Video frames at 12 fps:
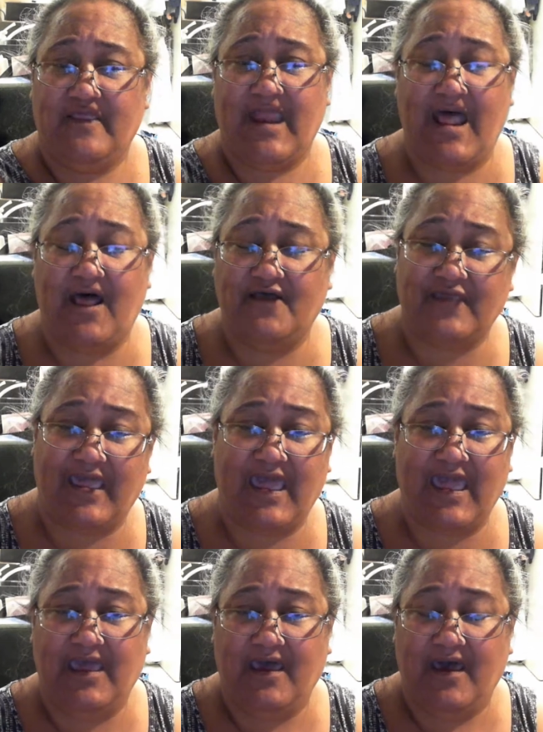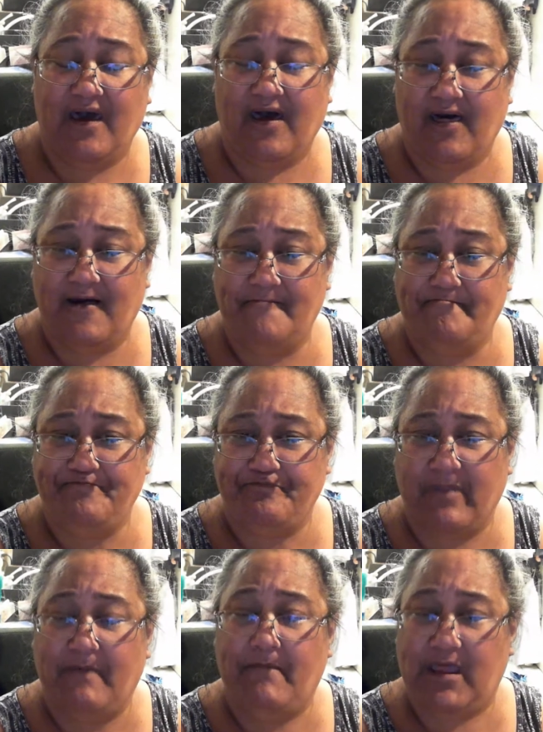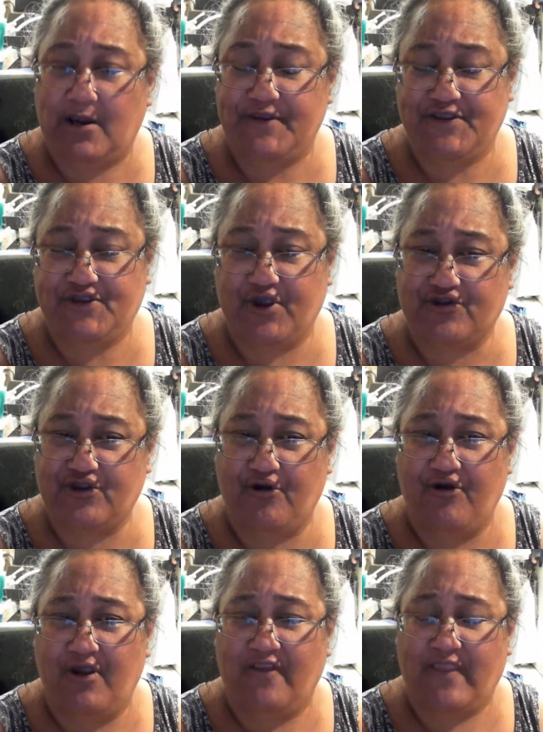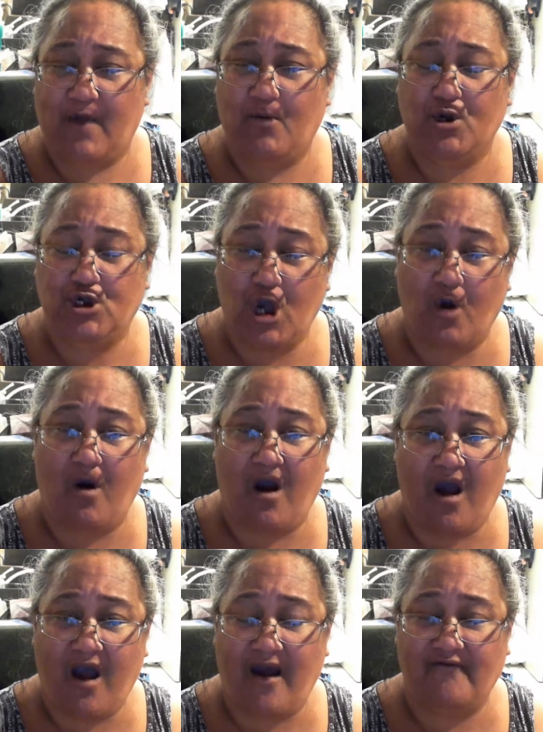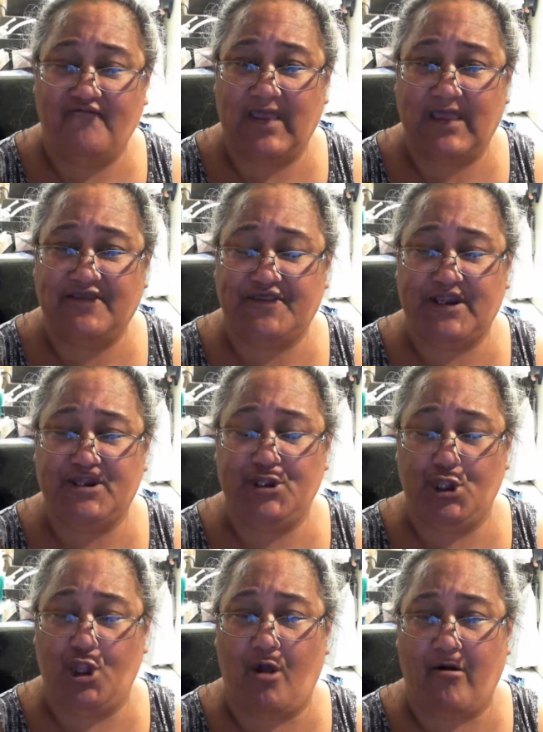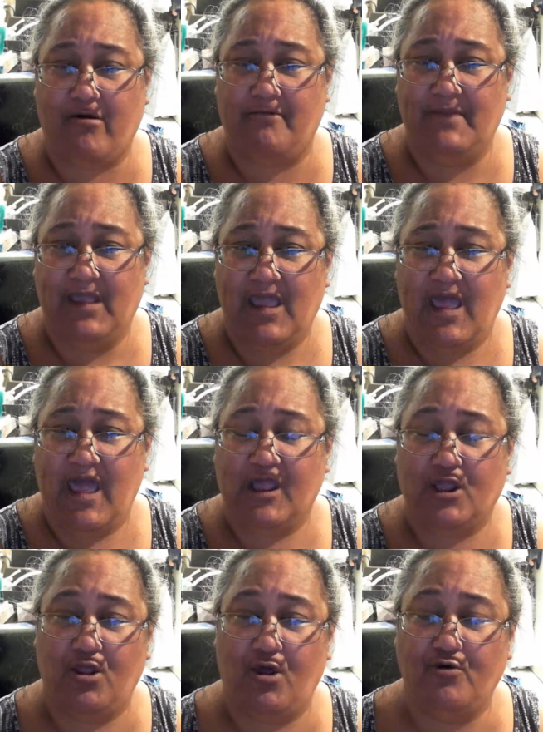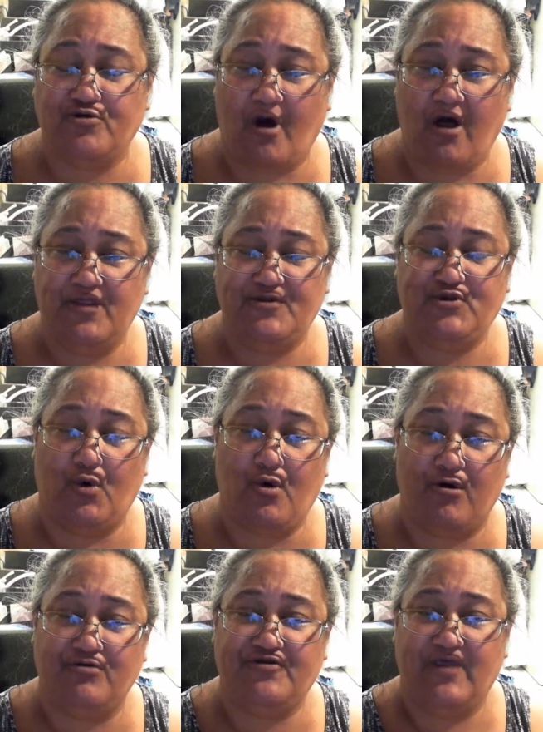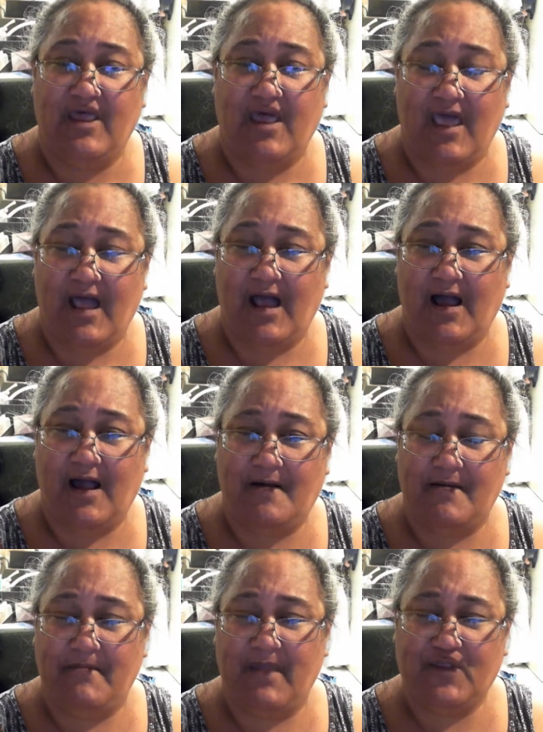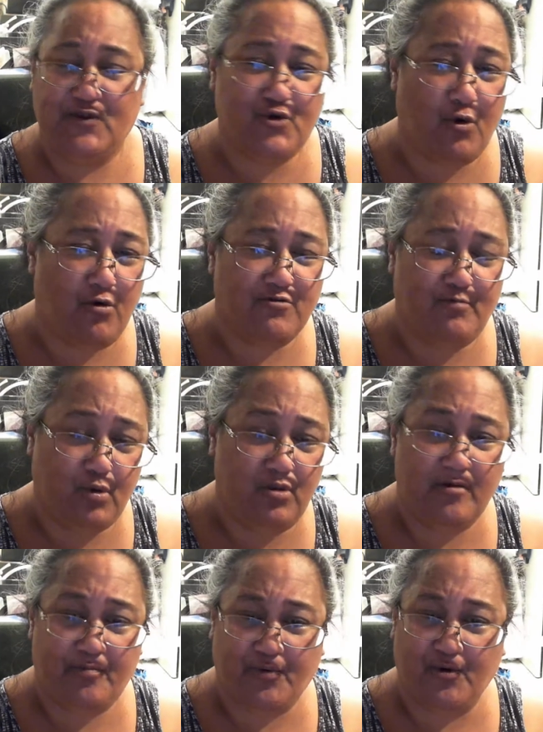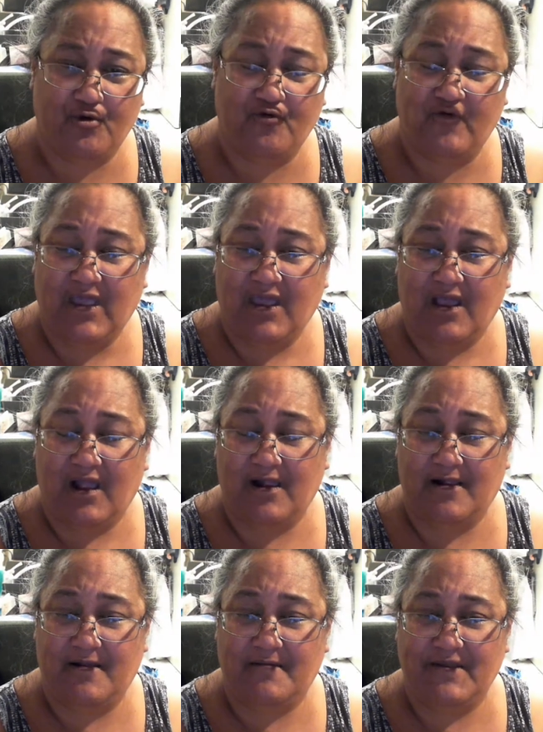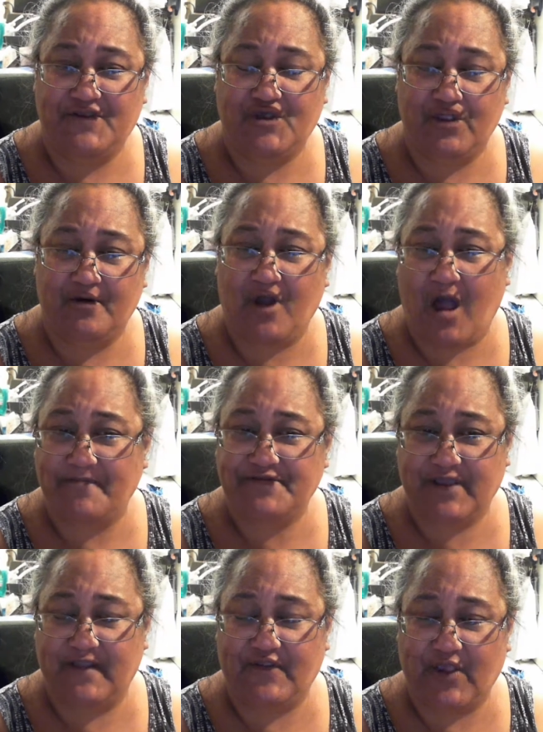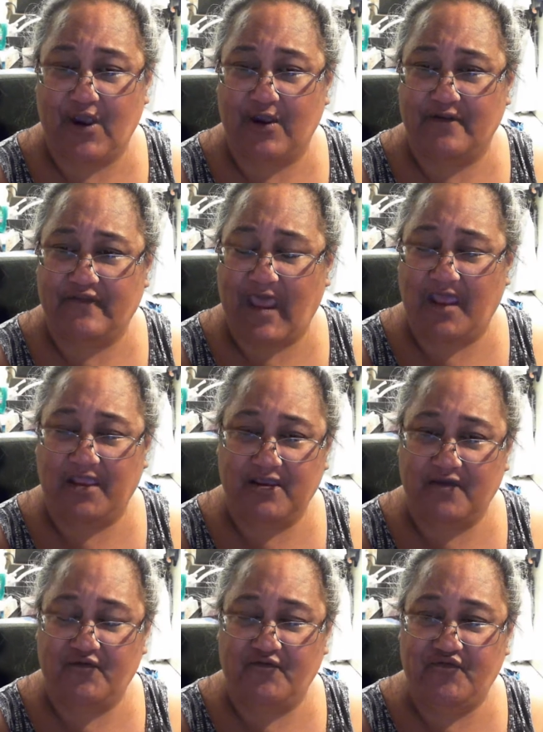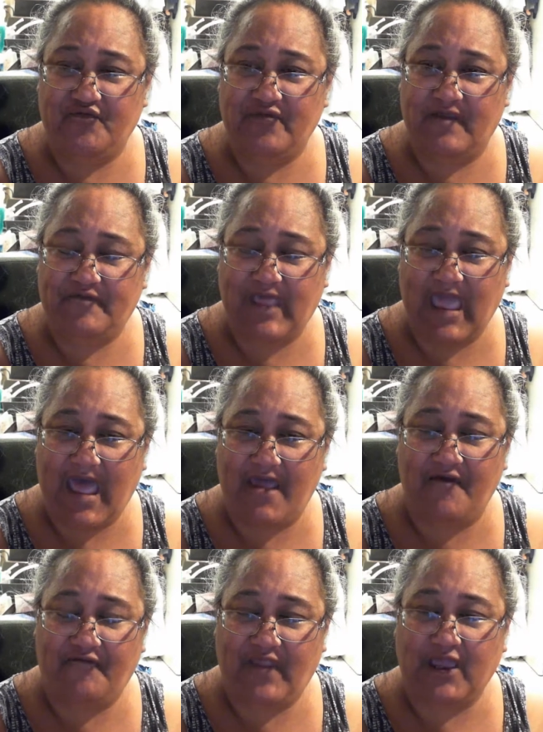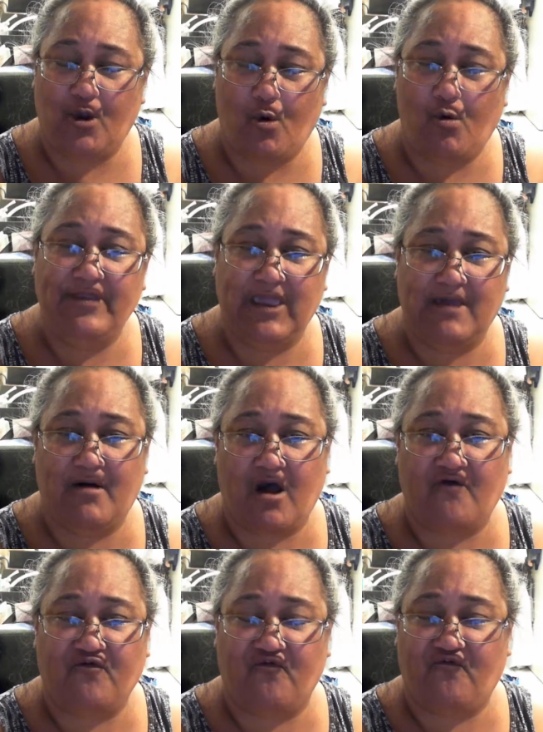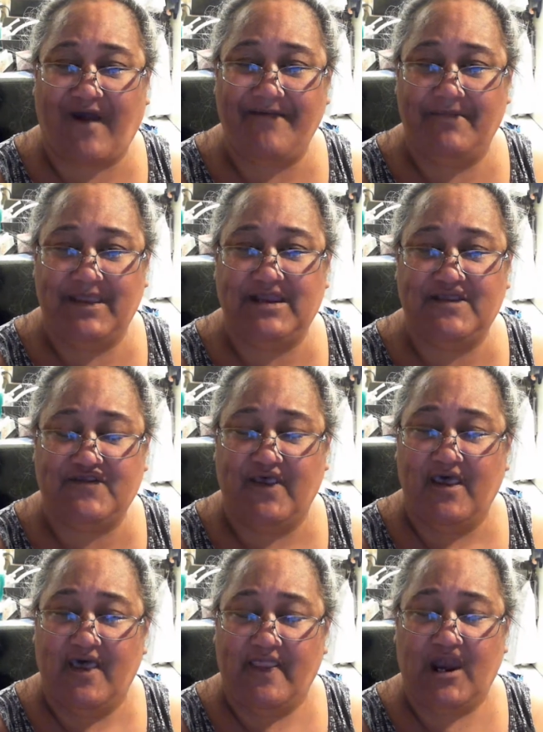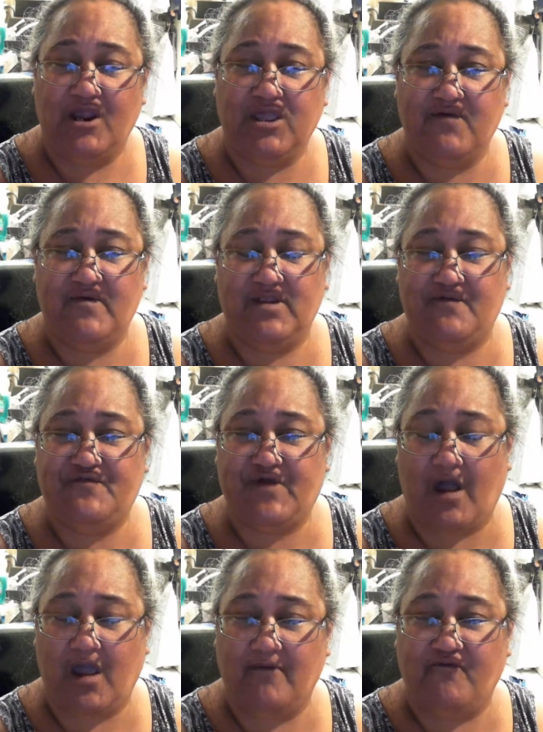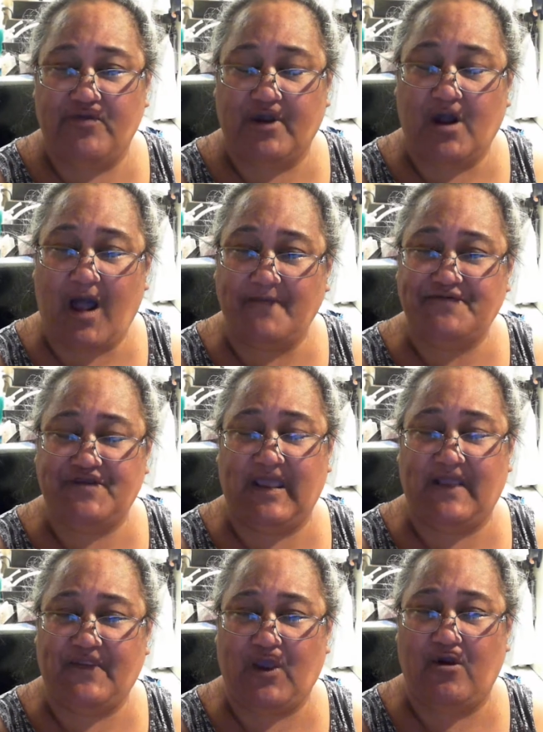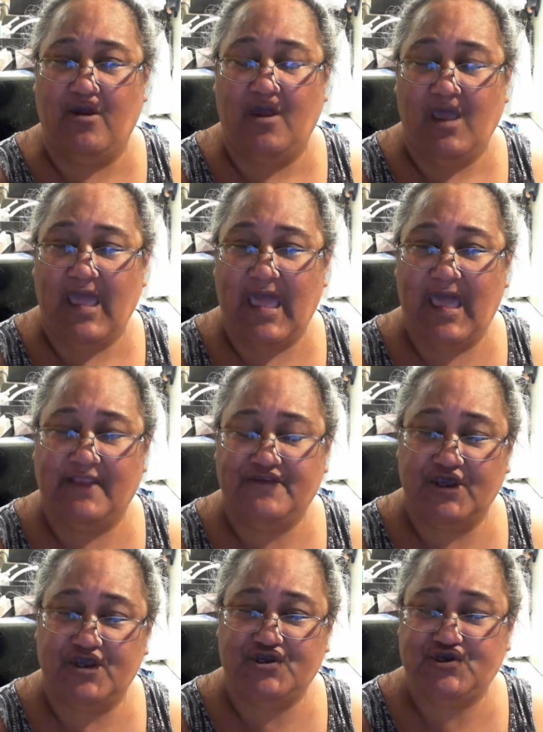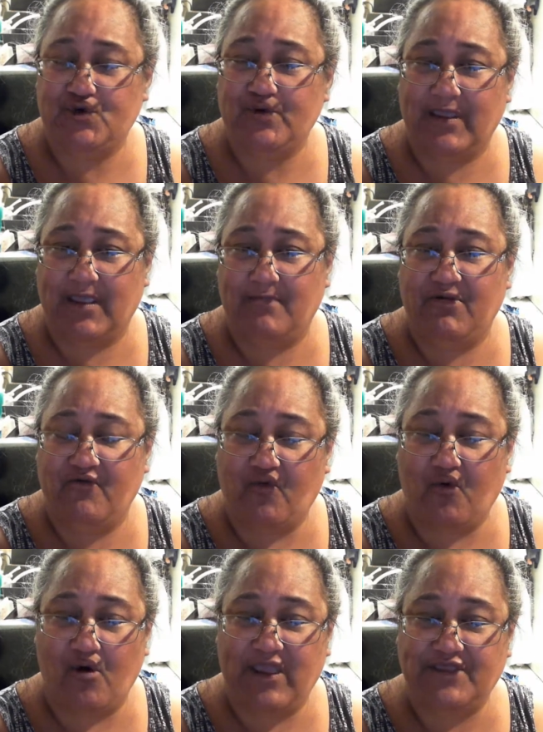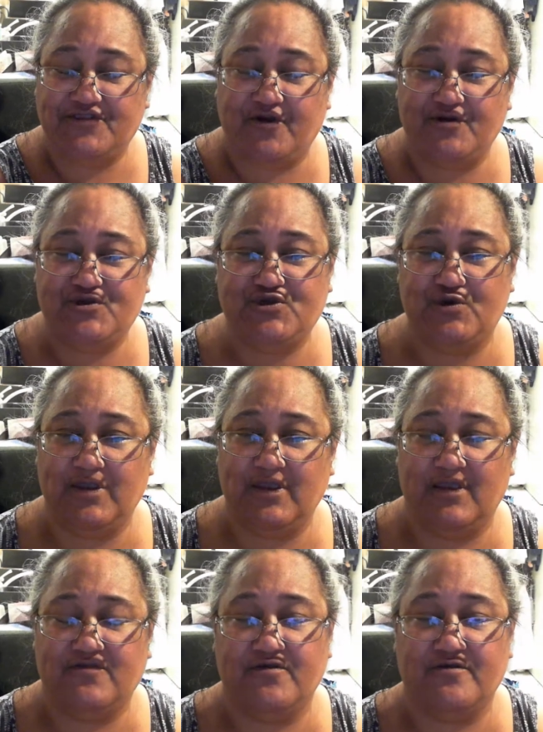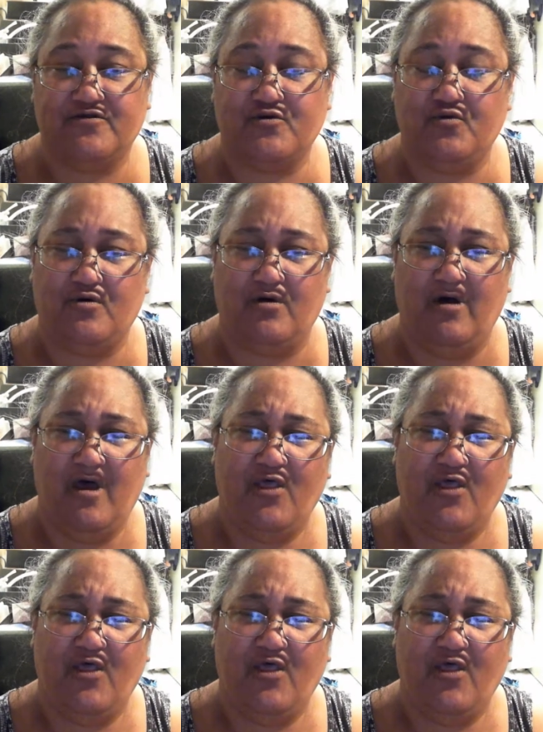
has a metal detector that will go off and set an alarm and close all the doors and make the doors bulletproof until the cops get there. That if they can hold him off for 5 minutes, that'll give enough time for the cops to get there and to shoot him before he starts shooting into the school.